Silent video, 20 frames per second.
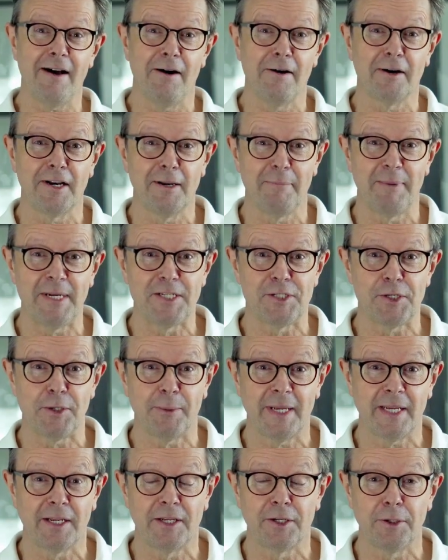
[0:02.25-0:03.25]
I'm going to be
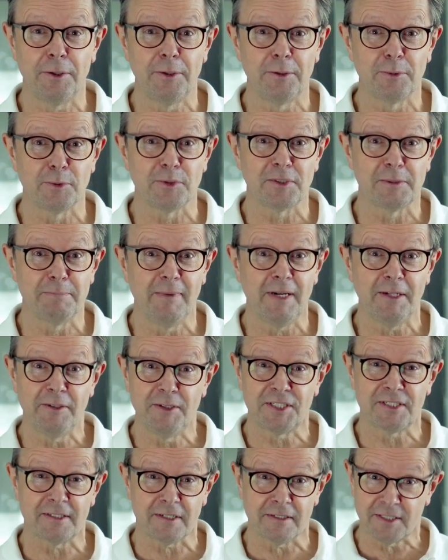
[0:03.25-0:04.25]
doing Google's
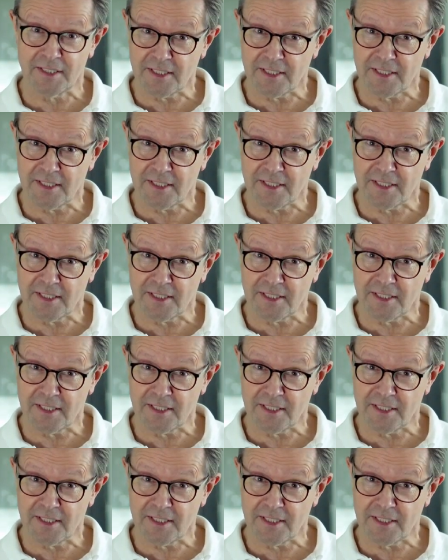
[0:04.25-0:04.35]
most